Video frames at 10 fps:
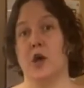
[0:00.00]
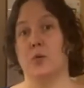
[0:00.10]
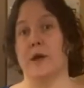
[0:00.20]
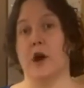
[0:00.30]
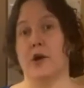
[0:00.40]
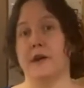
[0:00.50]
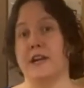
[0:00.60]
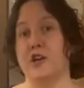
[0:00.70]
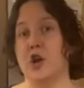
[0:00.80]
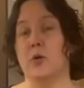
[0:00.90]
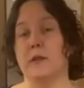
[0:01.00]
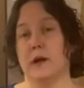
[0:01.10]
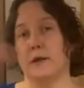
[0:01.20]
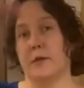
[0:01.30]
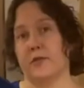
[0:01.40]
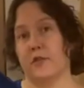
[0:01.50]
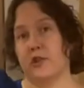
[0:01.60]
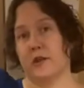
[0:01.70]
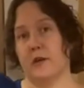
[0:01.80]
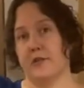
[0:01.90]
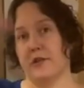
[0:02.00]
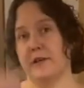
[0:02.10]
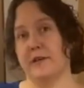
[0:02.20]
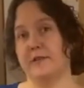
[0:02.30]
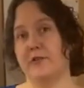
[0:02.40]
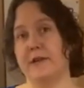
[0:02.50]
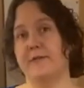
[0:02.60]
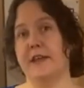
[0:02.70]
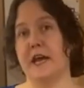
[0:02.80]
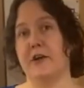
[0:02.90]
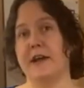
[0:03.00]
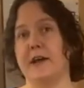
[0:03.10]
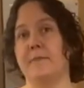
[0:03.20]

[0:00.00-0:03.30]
we already know a lot about the geologic history of the area,